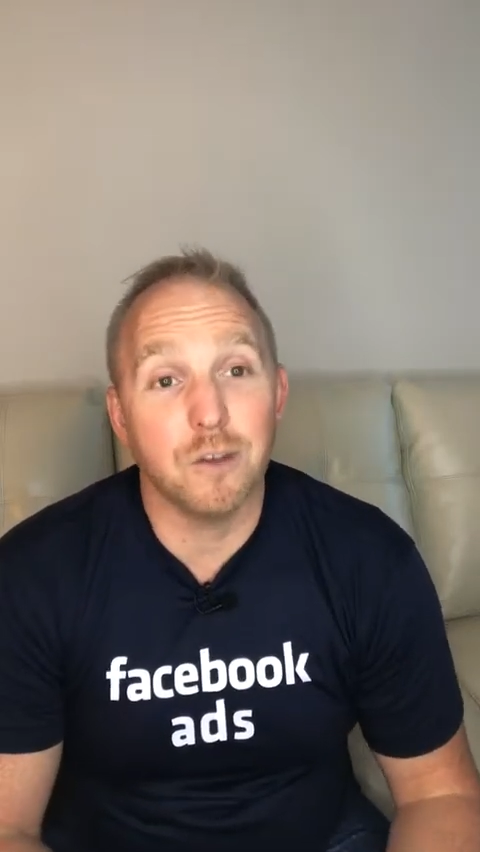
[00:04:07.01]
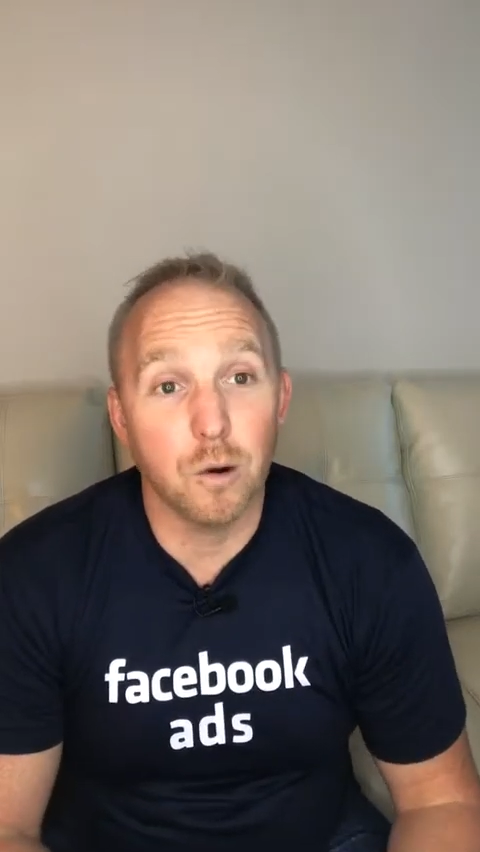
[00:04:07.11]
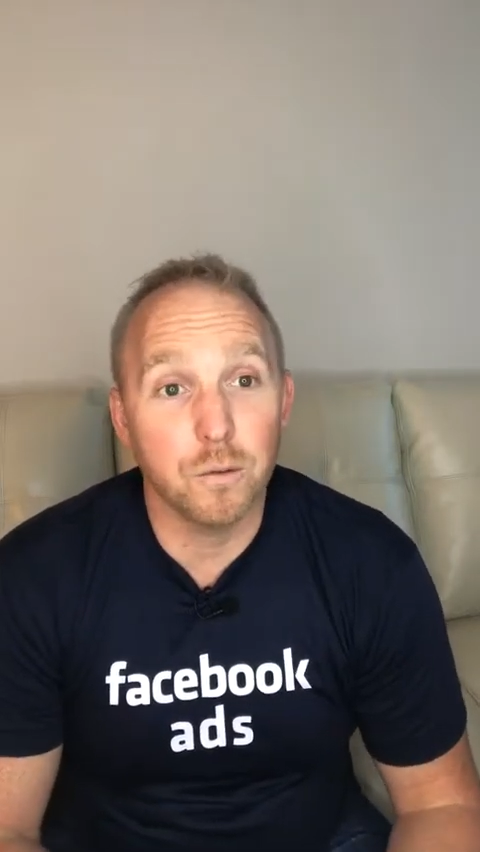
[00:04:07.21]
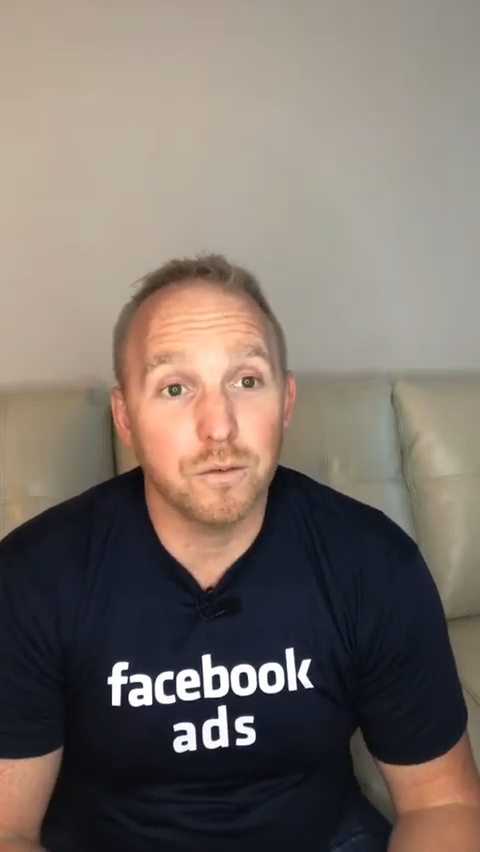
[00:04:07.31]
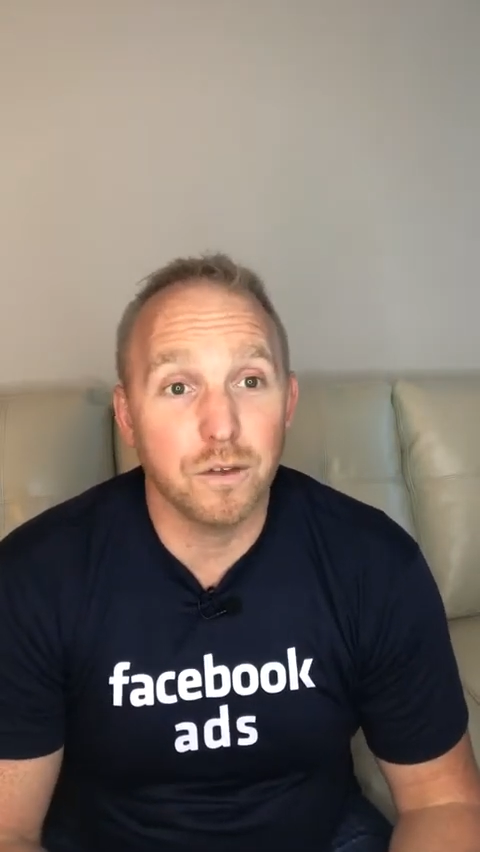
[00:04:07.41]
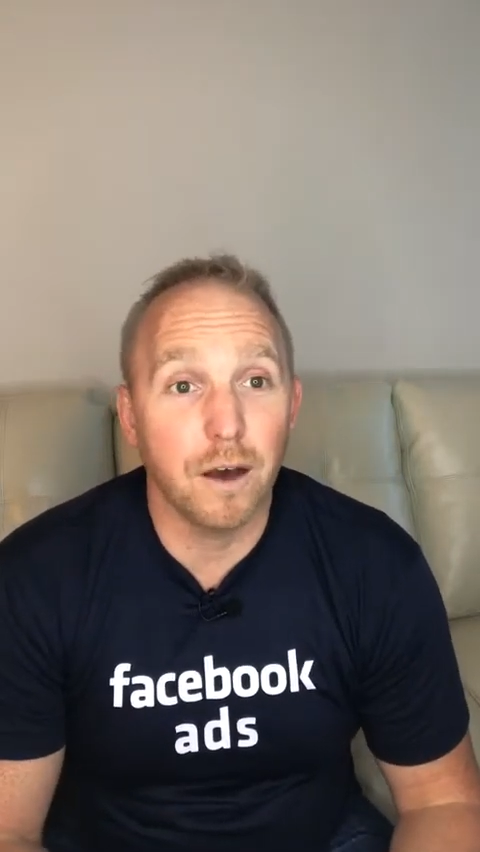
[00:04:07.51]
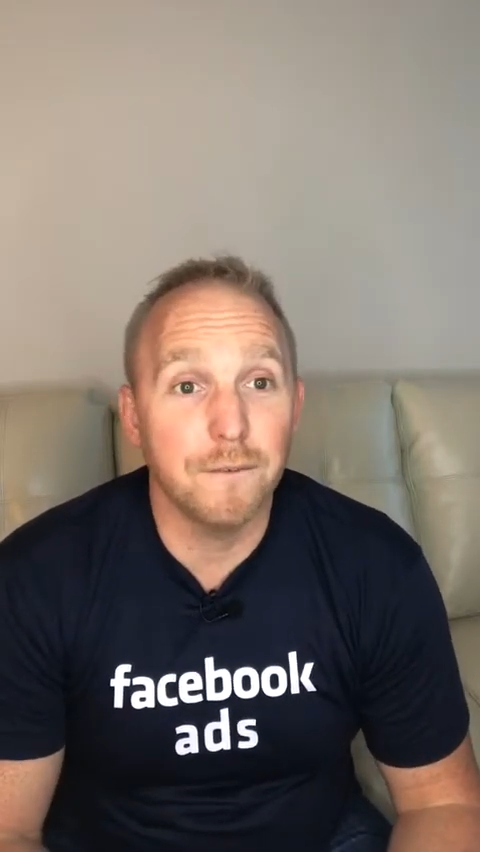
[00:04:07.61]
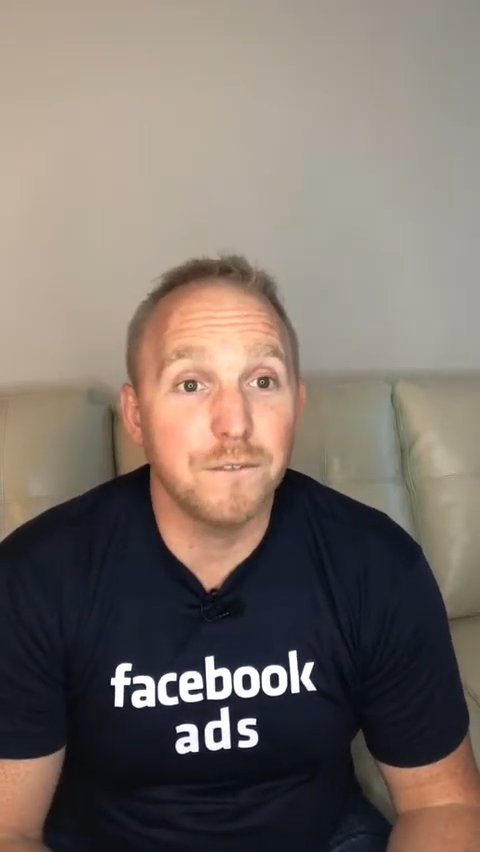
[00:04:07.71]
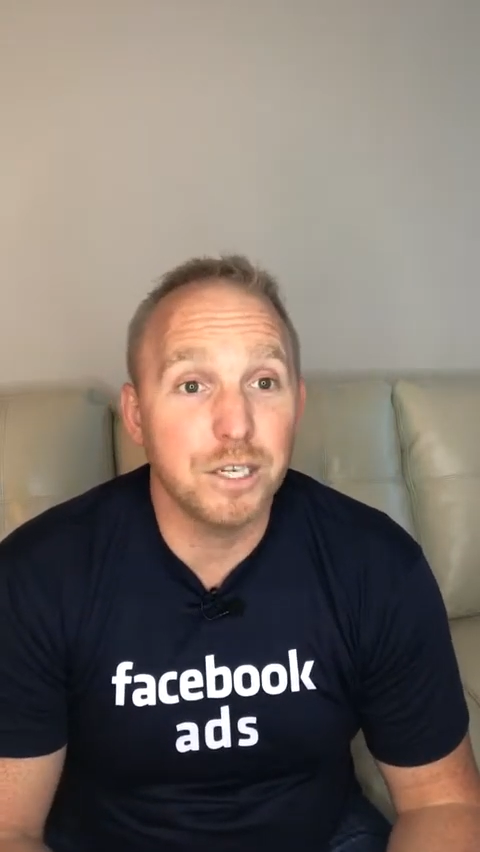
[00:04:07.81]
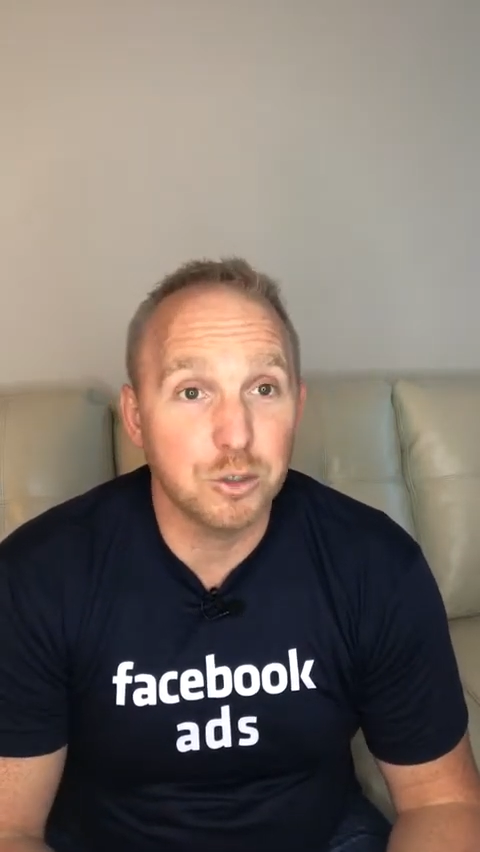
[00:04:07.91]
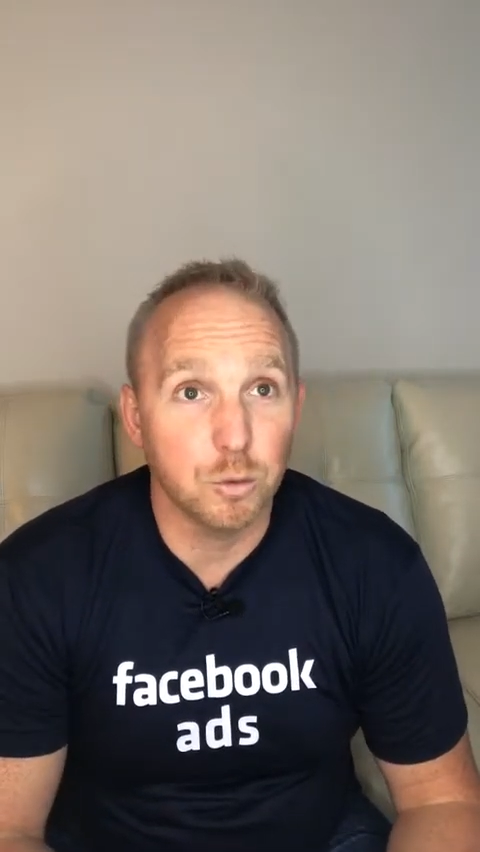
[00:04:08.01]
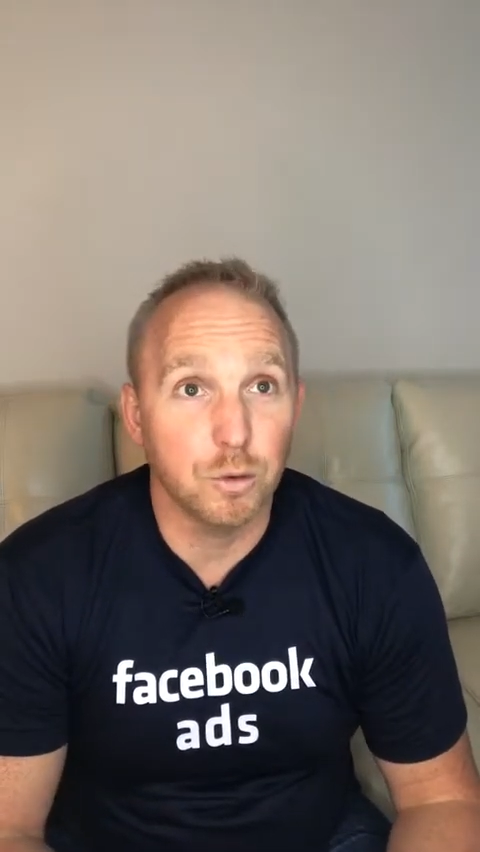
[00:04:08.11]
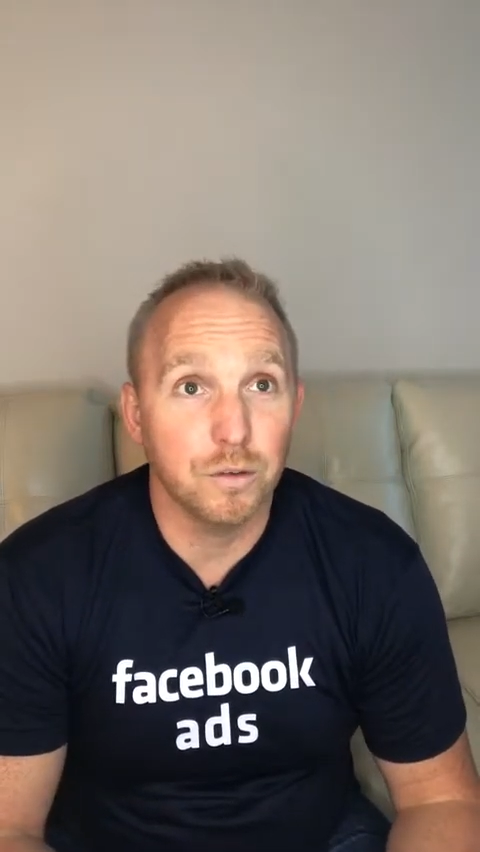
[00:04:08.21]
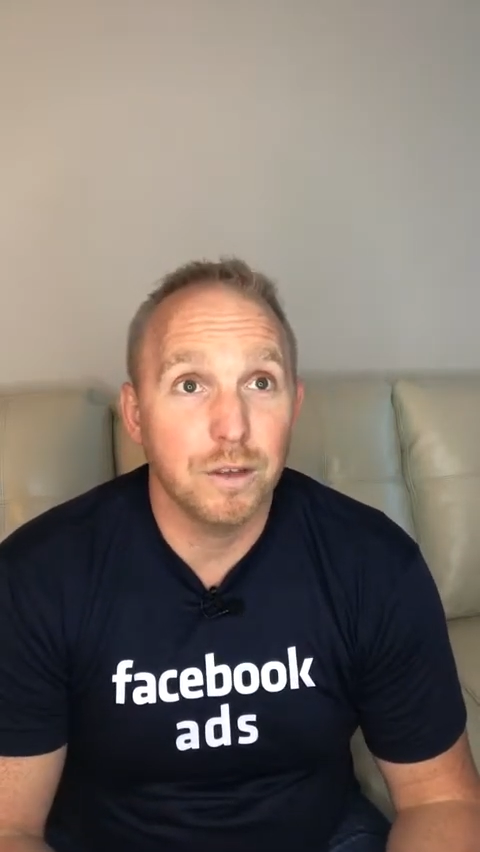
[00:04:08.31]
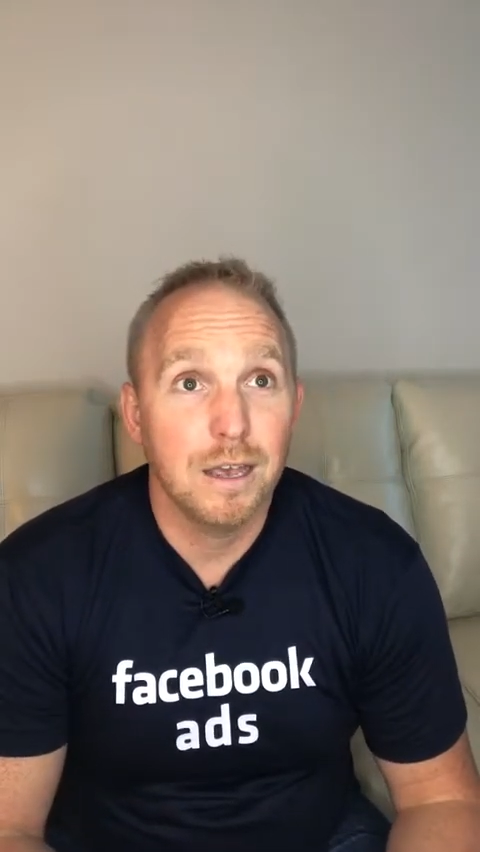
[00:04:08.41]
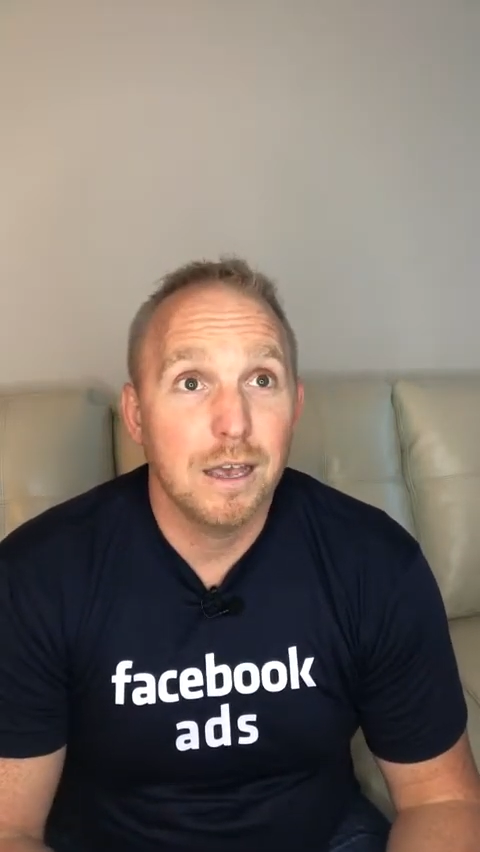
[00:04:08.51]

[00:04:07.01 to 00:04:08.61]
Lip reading: don'ts of visuals.